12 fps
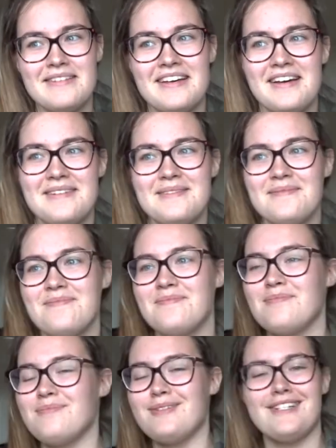
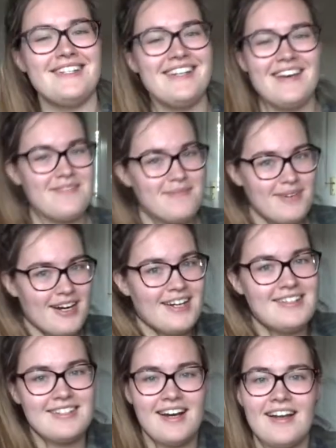but never
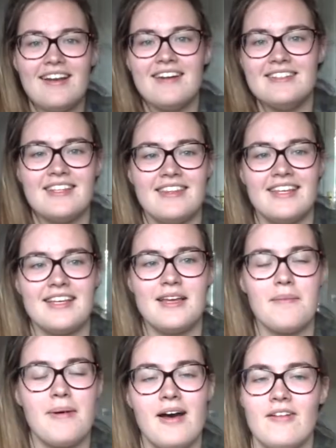mind. I like to think
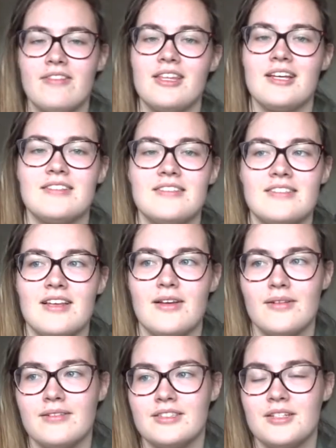about things
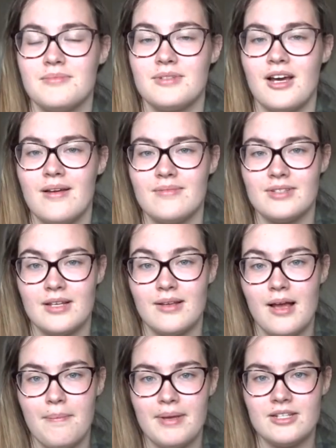sometimes a
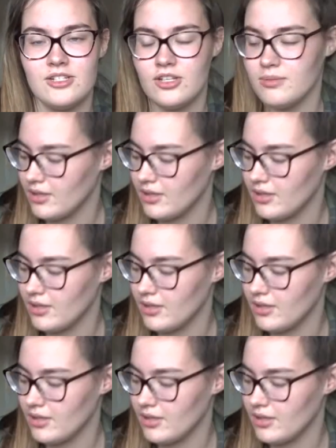bit too